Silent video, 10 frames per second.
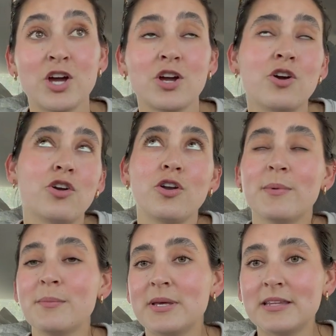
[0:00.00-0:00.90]
girl, no
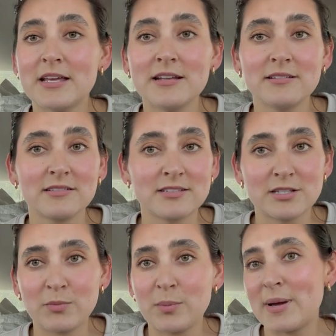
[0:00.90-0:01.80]
me inviten
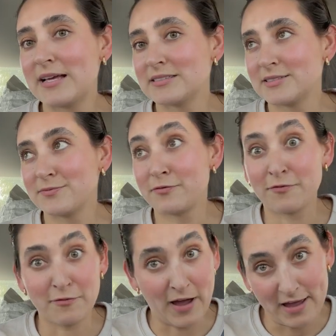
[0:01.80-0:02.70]
somewhere past
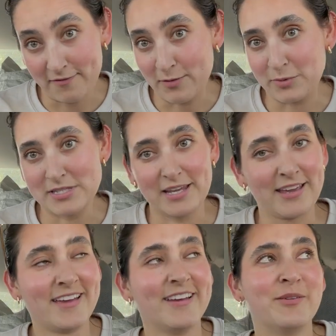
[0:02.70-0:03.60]
5, I would say.
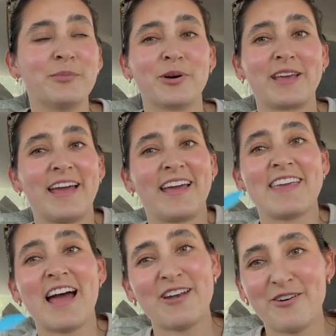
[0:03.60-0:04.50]
Porque
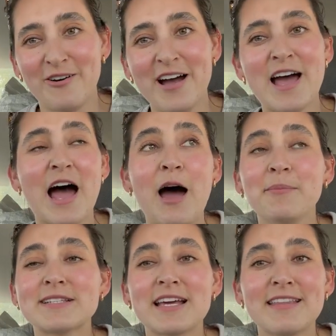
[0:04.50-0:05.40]
ya no. I'm
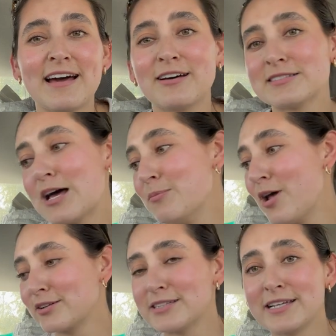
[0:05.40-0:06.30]
inside the house, I'm
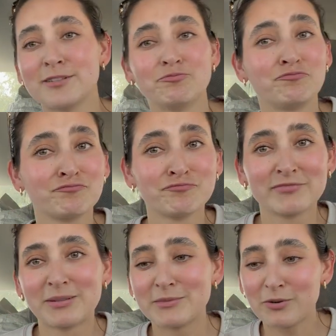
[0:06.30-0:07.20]
locked in,
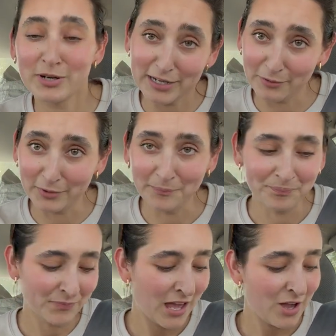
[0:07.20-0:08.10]
I'm not going anywhere.
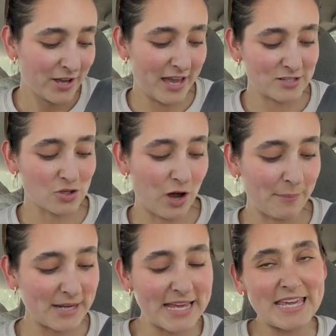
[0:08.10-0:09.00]
Okay, so I'm
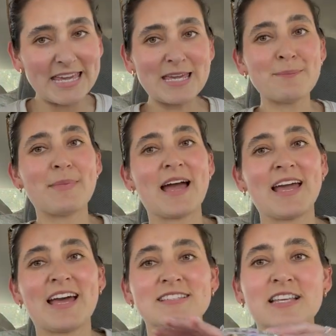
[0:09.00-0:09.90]
gonna eat
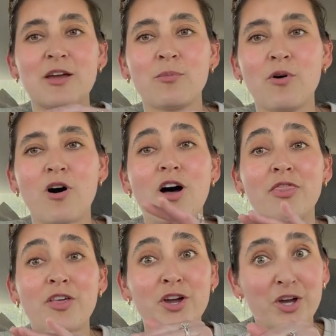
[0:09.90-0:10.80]
my acai bowl
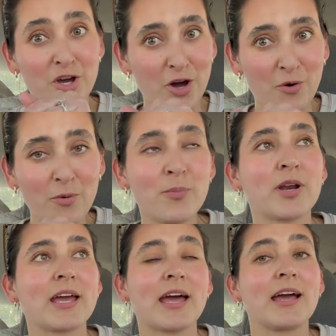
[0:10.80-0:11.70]
on the go,
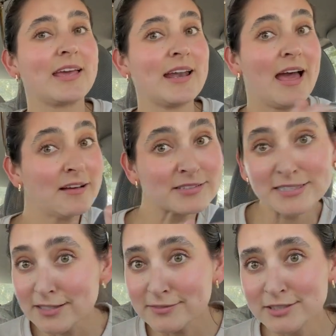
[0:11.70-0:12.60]
porque, again, I have
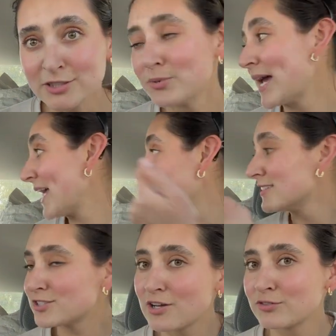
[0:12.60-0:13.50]
stuff to do, and I
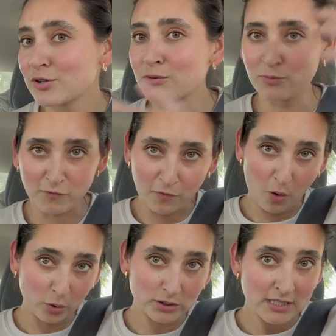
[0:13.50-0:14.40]
still have to
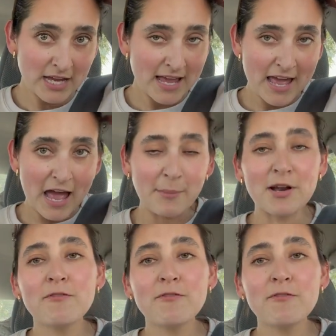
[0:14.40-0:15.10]
fold. I'm gonna